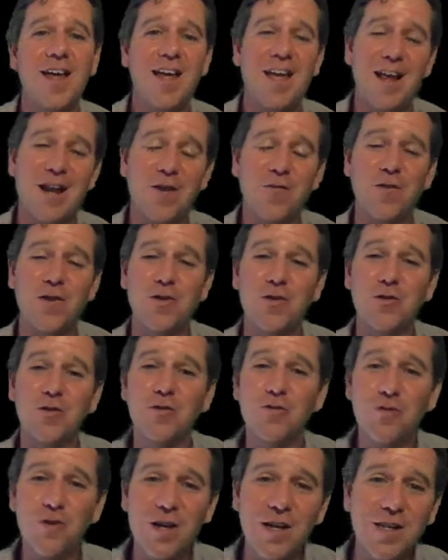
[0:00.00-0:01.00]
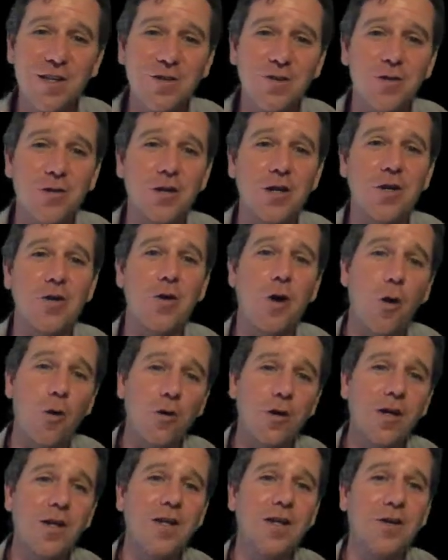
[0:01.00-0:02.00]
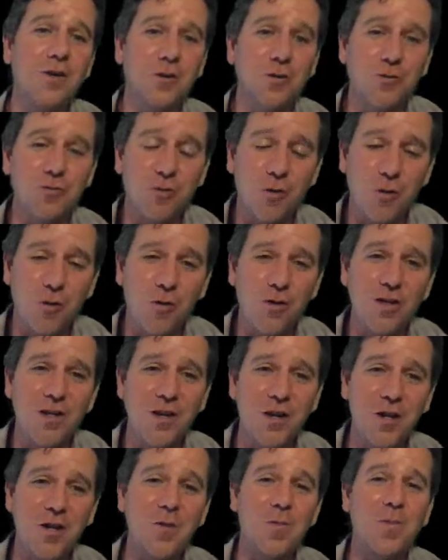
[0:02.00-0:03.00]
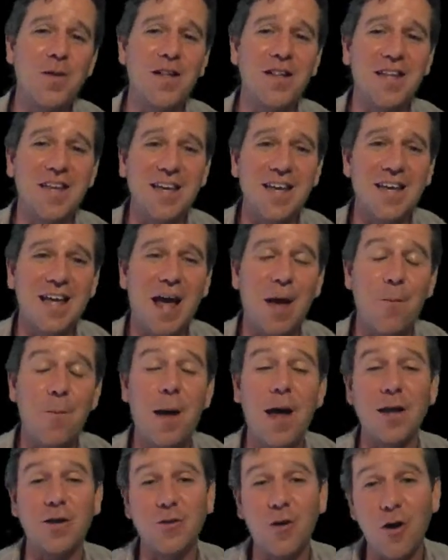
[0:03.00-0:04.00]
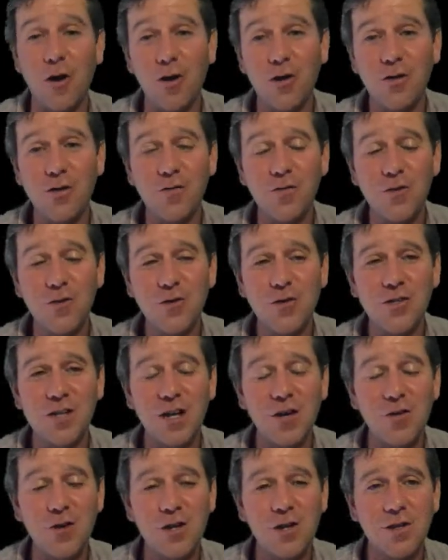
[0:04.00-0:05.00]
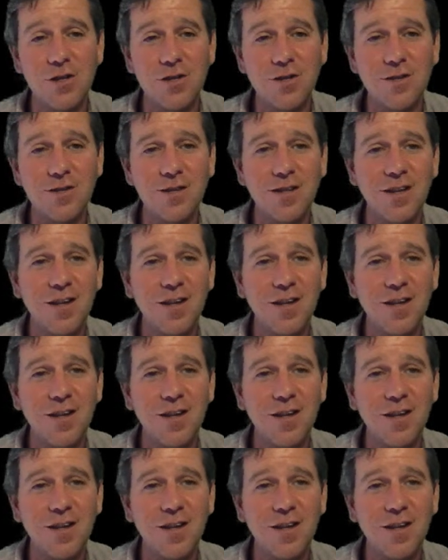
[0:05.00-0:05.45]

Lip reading: individual traits are encoded and controlled and ultimately passed on to future generations.